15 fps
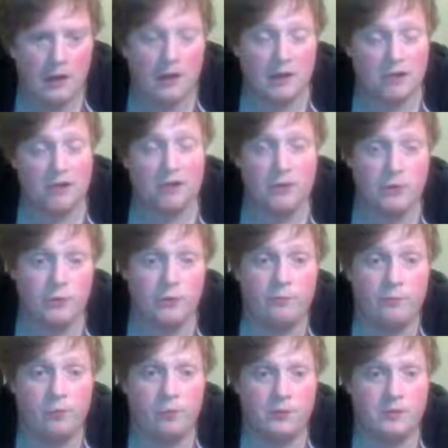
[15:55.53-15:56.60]
Actually, 2
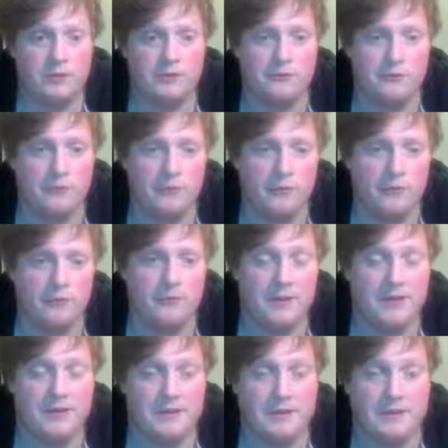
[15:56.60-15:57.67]
pawns for the
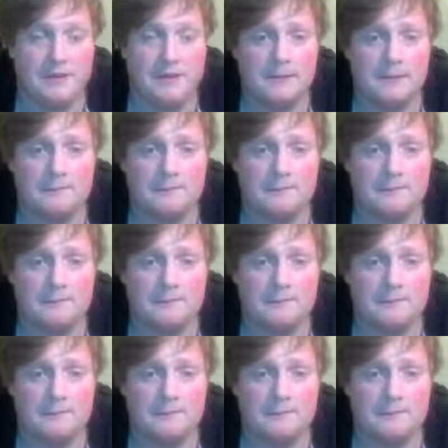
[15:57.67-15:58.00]
piece.